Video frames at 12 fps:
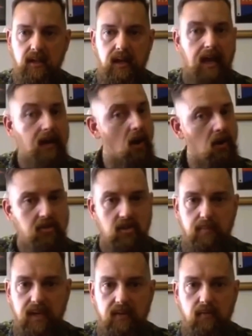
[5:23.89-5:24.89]
and also
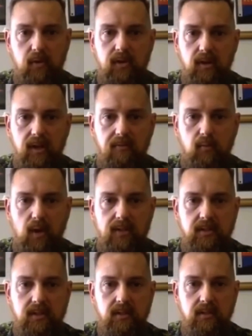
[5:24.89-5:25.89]
be for your loved
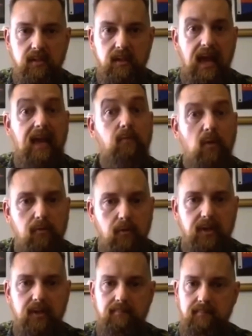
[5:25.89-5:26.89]
ones and for
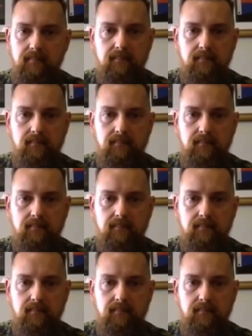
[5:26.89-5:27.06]
freedom.